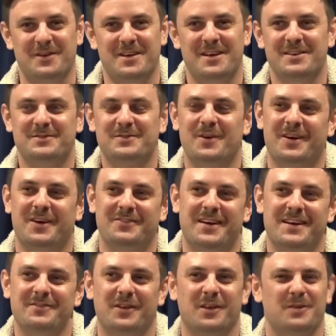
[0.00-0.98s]
kind of
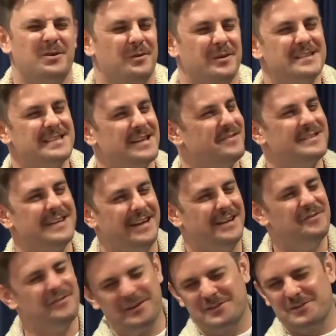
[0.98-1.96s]
funny for like, when you're 17, you
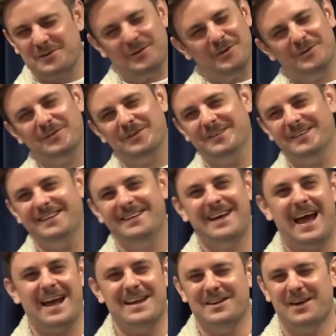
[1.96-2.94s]
finish school and
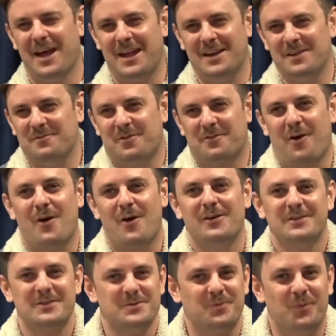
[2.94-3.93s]
you're thrown into
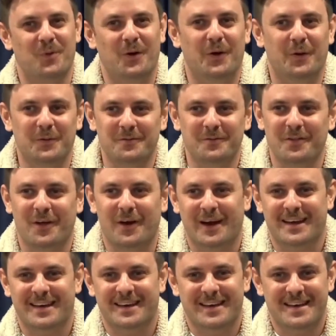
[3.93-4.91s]
this world of
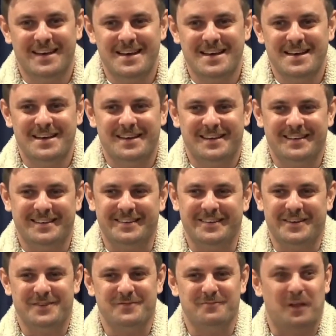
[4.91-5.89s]
like,
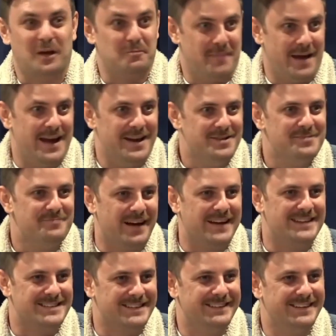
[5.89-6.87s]
like men
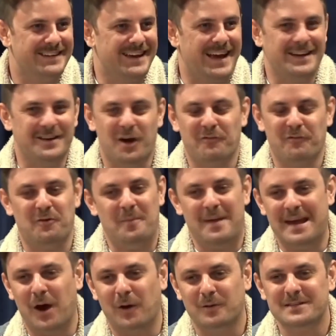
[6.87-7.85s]
basically. And for me,
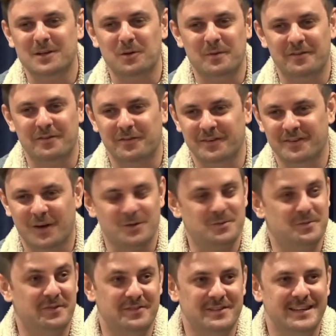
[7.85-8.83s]
I was still a bit of a
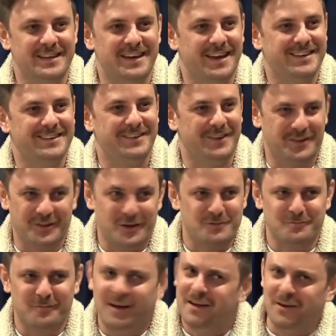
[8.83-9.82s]
dickhead. I was
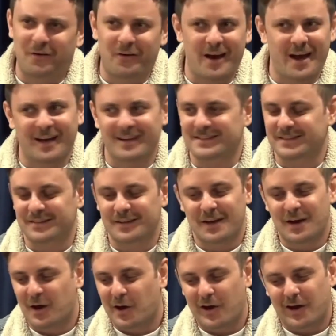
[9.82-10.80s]
mucking around and
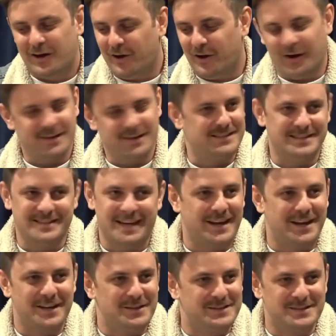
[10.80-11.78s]
I just didn't take
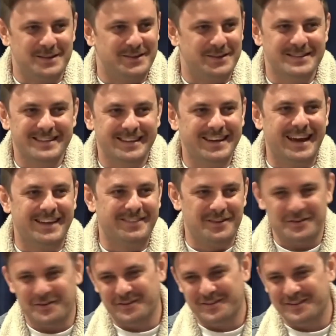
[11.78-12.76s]
anything seriously. And then
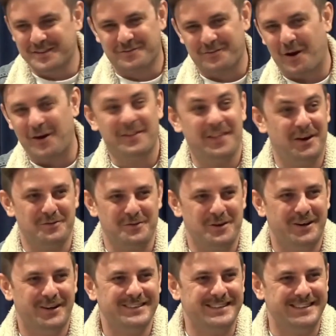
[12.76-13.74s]
you're thrown in that
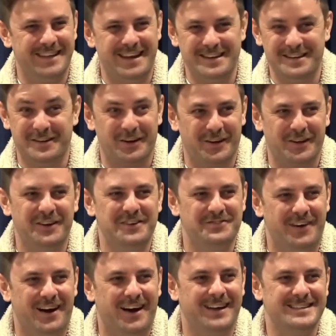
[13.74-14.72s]
world, and then you got to learn
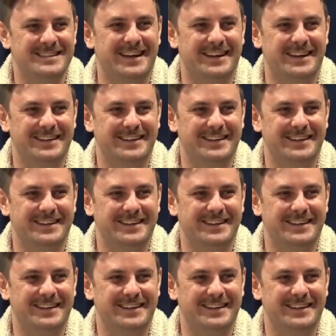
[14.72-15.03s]
fast. And,